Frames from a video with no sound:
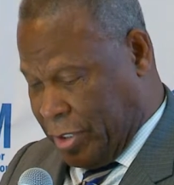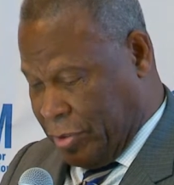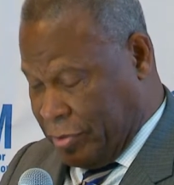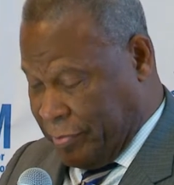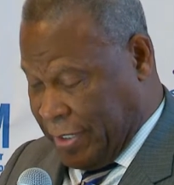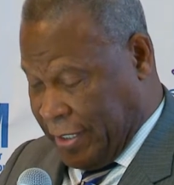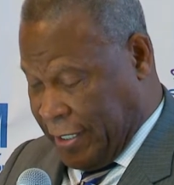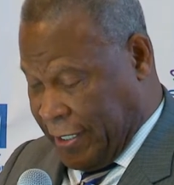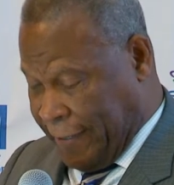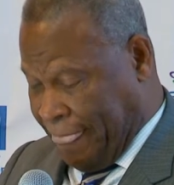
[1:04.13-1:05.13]
the globe,
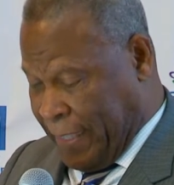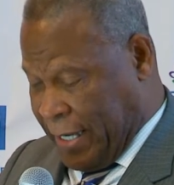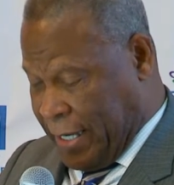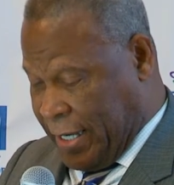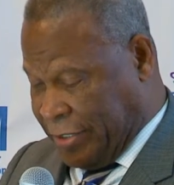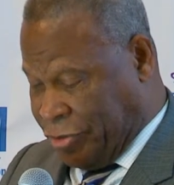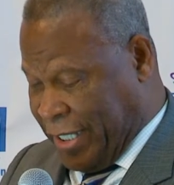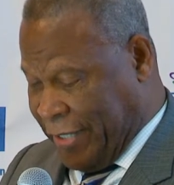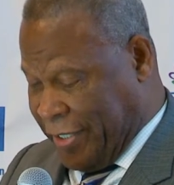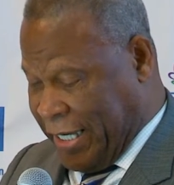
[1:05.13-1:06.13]
as you
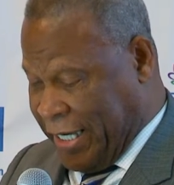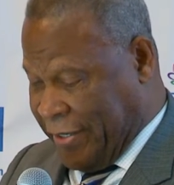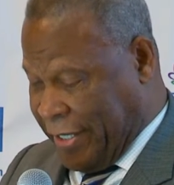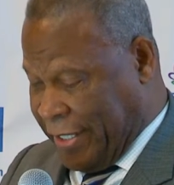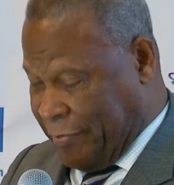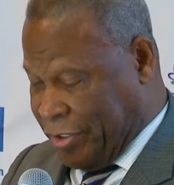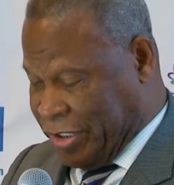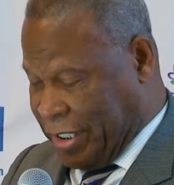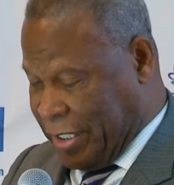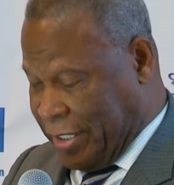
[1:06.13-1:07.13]
gather here at
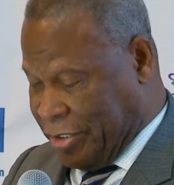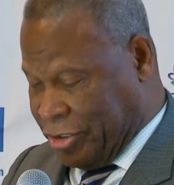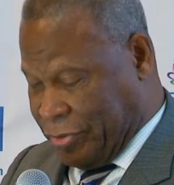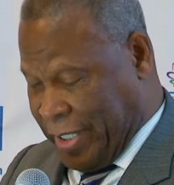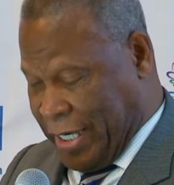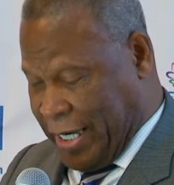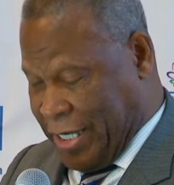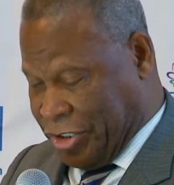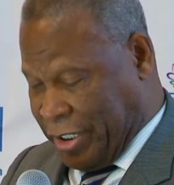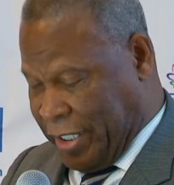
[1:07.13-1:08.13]
Mercy College to
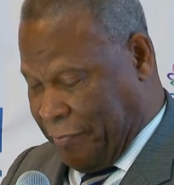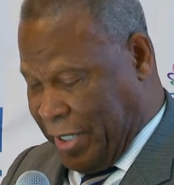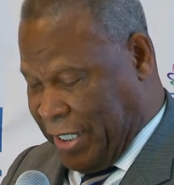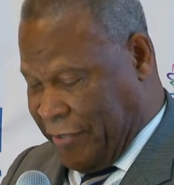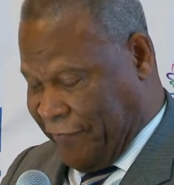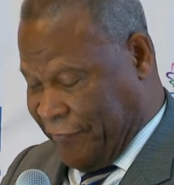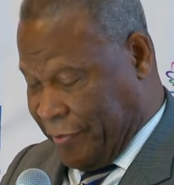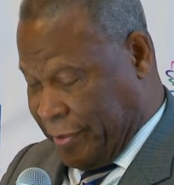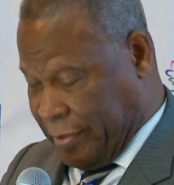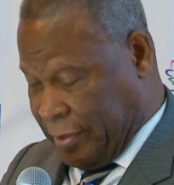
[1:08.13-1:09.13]
engage in
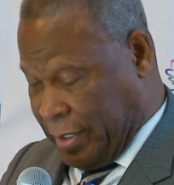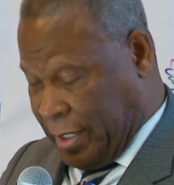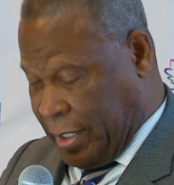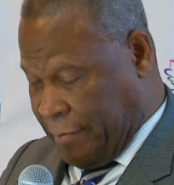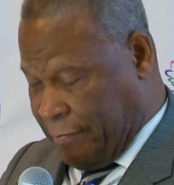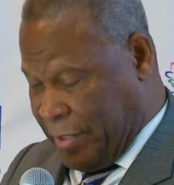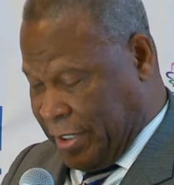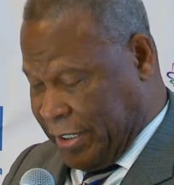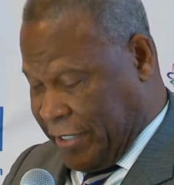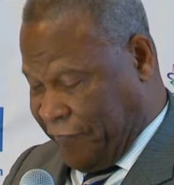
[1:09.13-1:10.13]
meaningful
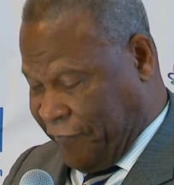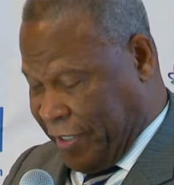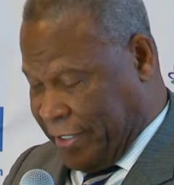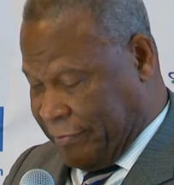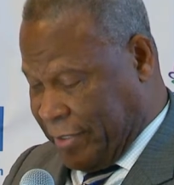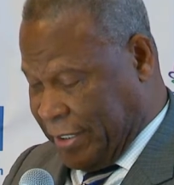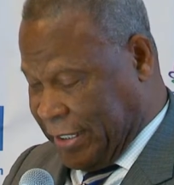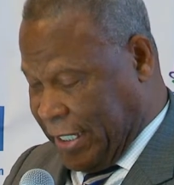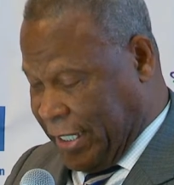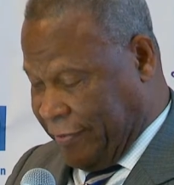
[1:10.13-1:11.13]
multi-faith,
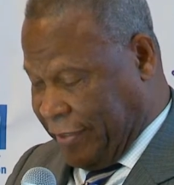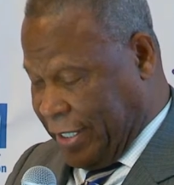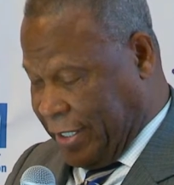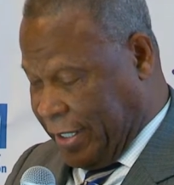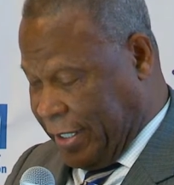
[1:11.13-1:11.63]
multi-ethnic,